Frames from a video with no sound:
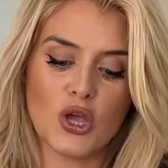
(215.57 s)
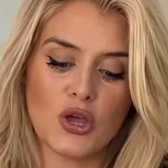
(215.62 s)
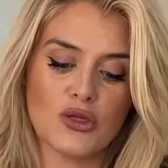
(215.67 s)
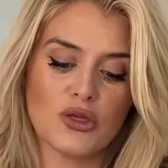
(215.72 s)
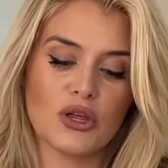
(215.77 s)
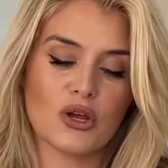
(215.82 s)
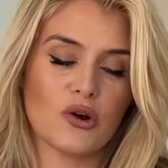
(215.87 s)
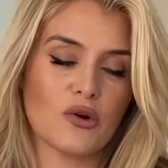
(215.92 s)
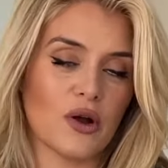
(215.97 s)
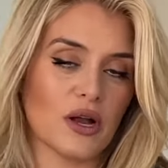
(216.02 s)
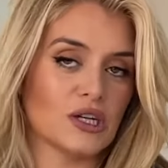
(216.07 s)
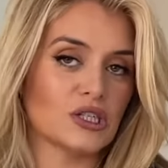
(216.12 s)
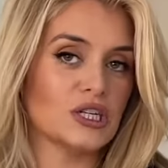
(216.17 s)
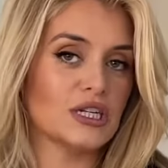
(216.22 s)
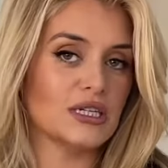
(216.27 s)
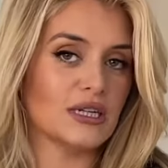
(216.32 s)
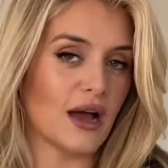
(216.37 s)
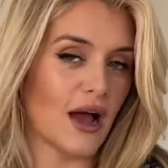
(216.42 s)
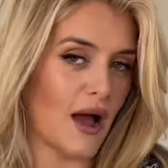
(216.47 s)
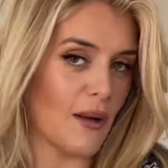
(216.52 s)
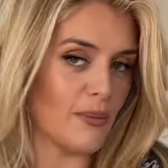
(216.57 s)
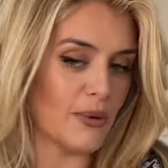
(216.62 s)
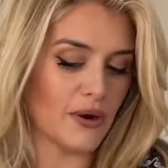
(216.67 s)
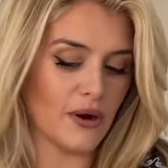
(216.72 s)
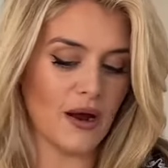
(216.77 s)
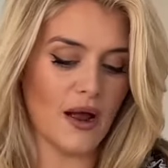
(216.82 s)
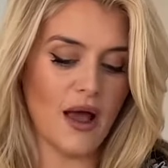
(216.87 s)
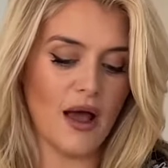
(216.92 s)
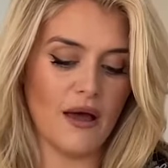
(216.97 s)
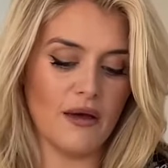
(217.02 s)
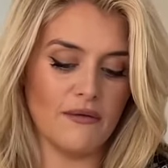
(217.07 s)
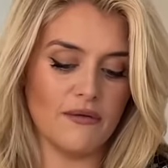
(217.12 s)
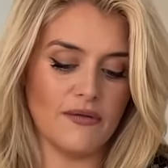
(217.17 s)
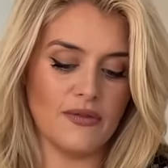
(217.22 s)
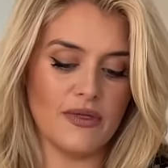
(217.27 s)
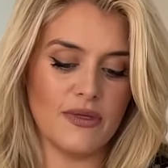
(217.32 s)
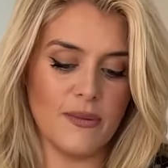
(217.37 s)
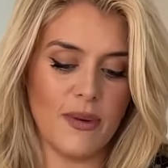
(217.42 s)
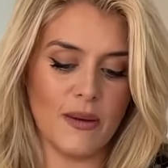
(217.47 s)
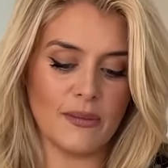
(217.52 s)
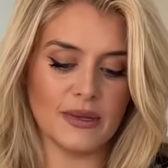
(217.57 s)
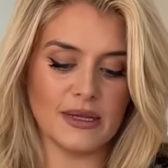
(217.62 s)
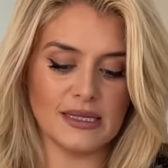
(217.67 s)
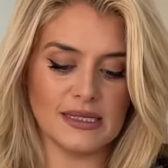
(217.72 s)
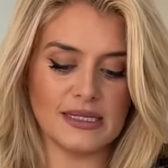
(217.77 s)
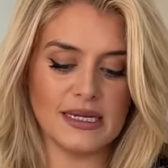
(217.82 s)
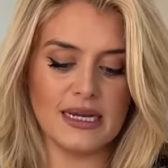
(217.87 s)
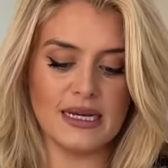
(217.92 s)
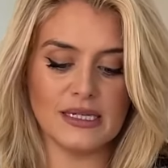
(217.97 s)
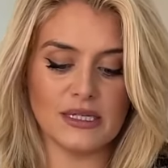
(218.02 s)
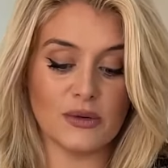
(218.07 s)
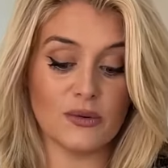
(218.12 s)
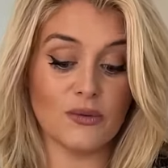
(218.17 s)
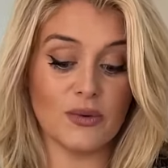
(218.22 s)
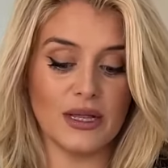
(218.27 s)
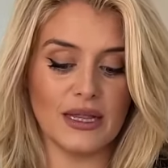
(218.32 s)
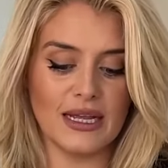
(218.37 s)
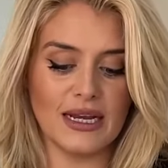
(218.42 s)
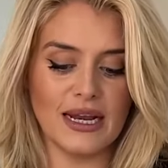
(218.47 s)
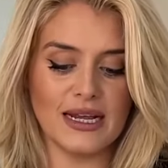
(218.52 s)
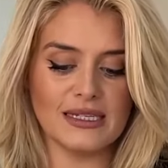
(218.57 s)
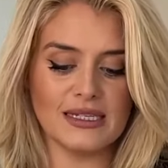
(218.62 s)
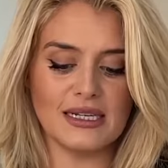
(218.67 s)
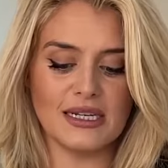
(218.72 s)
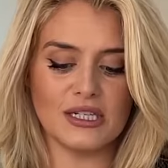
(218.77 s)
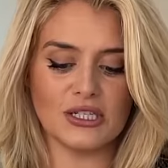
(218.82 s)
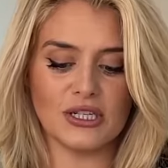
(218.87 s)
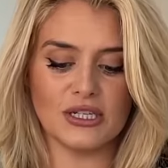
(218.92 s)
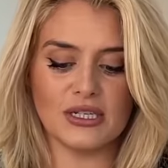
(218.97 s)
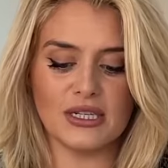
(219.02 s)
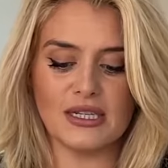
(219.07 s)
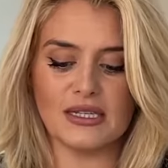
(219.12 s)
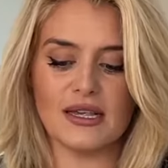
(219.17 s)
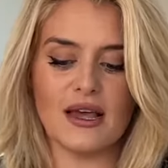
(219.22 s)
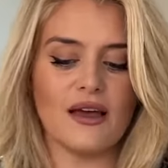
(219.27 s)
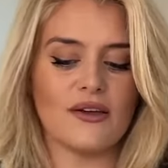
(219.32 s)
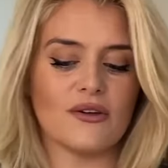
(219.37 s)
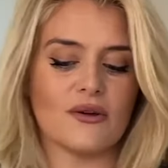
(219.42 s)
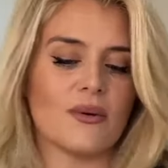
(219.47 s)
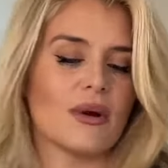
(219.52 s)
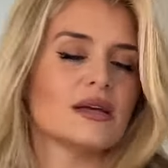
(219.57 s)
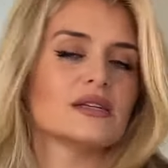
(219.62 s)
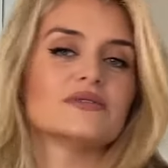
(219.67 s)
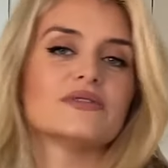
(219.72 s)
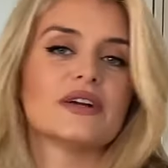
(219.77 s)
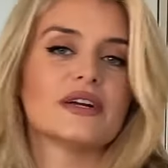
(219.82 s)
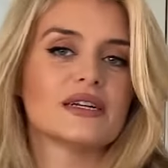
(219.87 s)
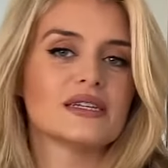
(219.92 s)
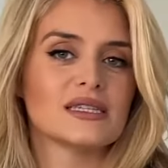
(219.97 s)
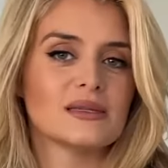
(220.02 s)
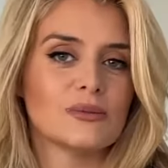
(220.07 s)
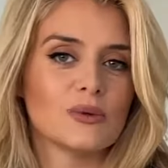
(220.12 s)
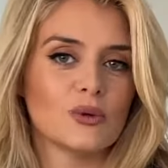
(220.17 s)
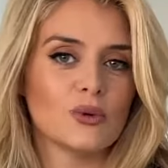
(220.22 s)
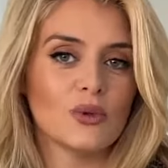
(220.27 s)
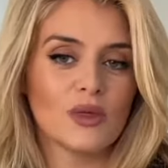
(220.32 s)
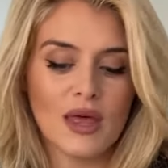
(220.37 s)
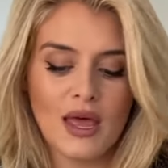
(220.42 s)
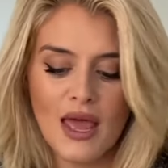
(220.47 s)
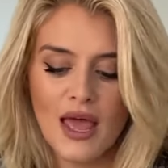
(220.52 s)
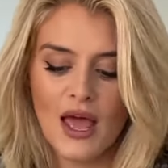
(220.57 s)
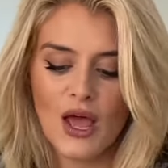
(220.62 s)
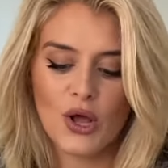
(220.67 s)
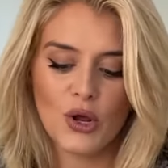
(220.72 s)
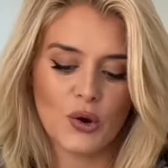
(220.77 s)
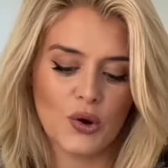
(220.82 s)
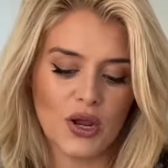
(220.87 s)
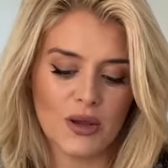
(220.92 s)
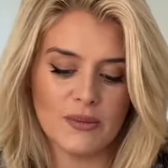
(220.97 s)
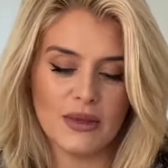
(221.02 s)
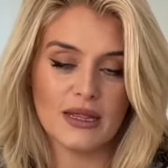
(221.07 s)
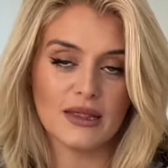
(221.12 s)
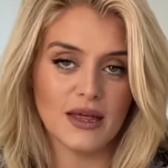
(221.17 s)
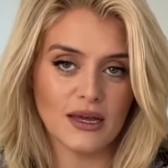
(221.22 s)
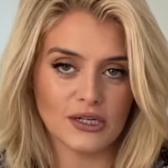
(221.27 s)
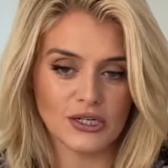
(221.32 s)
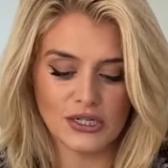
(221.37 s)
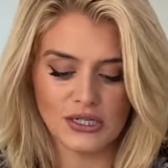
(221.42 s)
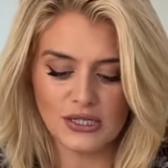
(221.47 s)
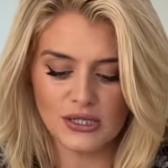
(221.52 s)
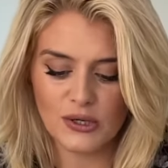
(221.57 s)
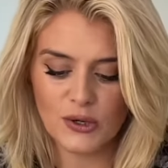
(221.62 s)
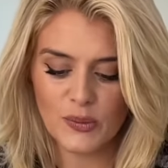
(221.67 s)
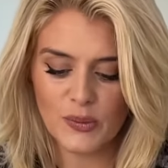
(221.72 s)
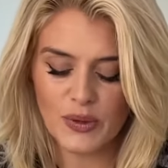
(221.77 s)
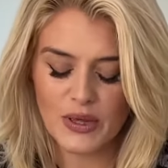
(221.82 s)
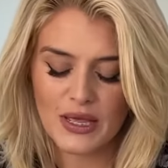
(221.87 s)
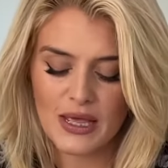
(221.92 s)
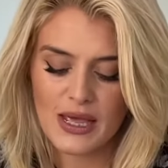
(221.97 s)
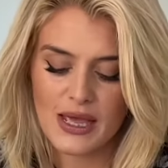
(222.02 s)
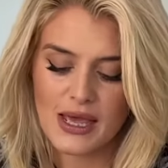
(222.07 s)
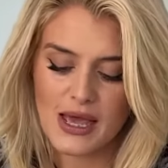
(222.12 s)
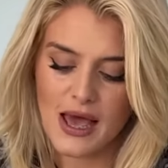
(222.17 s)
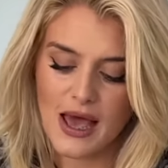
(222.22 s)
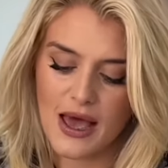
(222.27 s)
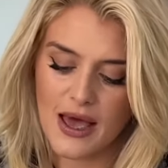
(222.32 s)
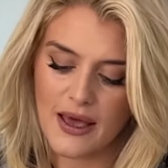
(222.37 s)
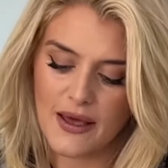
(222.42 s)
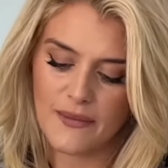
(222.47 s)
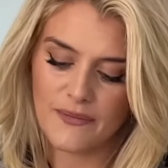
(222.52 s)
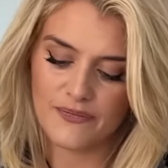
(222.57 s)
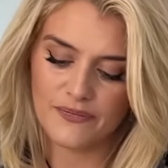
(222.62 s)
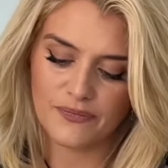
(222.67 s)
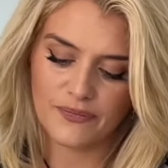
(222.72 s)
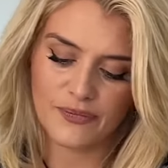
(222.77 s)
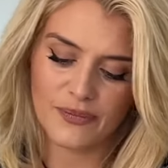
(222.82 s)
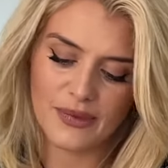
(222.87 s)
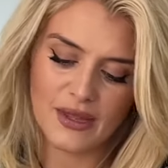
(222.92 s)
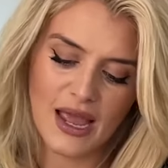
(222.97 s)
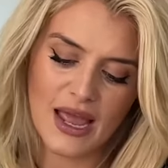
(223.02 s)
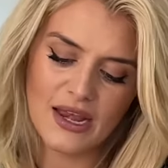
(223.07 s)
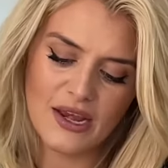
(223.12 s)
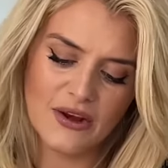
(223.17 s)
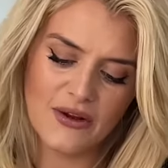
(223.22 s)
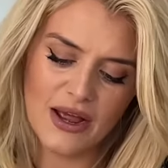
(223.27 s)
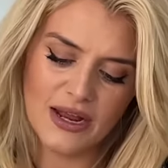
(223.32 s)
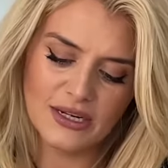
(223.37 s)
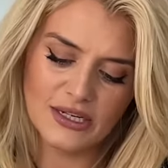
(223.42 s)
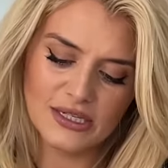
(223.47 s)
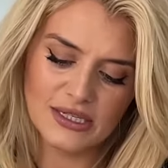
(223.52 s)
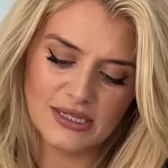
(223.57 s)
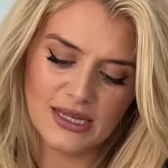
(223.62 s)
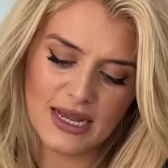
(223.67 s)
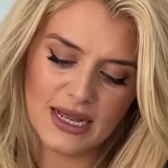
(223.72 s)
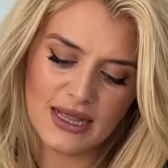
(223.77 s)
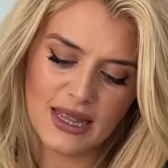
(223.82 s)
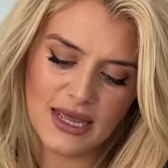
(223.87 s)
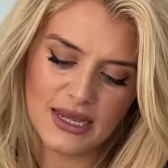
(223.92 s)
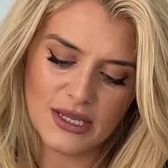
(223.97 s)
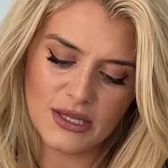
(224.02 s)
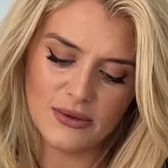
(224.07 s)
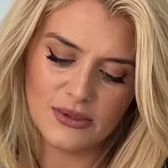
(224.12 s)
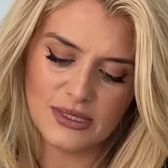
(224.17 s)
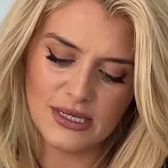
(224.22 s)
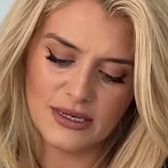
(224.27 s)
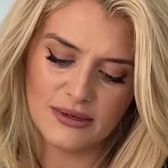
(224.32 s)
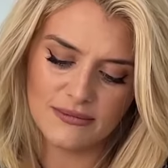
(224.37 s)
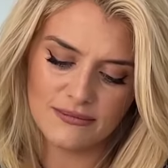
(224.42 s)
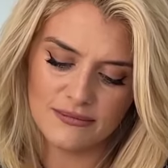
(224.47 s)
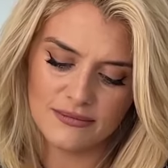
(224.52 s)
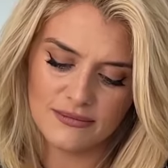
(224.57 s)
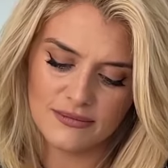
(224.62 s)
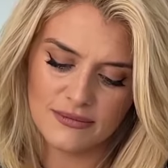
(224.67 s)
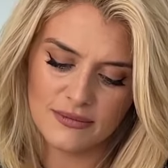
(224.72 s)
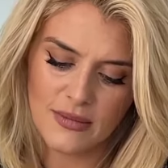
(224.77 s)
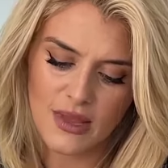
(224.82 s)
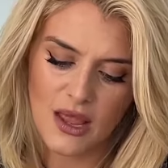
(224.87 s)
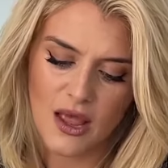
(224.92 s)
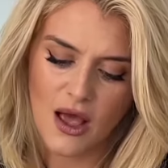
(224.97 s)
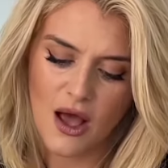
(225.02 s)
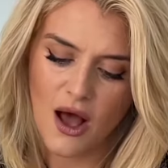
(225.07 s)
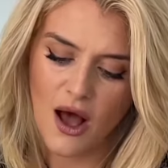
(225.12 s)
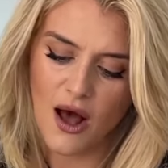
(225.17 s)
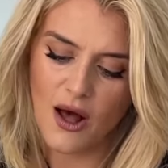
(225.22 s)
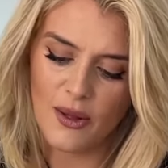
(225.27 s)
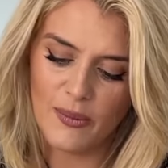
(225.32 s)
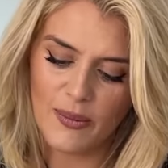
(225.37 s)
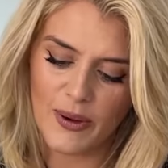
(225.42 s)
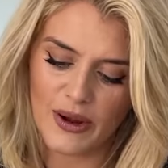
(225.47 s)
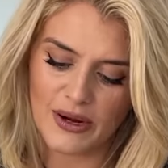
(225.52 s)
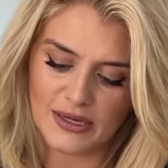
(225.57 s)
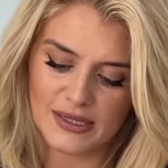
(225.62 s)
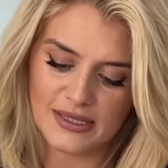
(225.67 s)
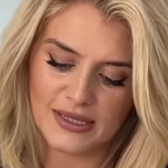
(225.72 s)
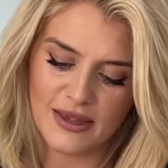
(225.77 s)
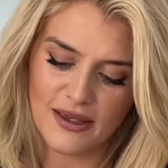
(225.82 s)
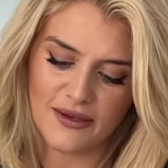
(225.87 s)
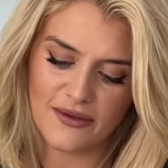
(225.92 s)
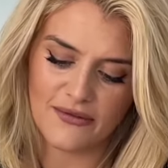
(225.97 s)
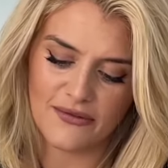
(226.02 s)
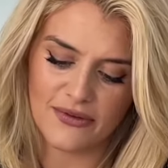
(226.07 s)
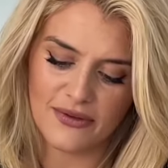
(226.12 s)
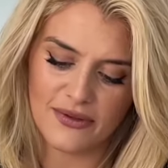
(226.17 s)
the crunchy topper of the pumpkin seed is a really nice addition to this otherwise very smooth, creamy, luscious soup. And I like using all parts of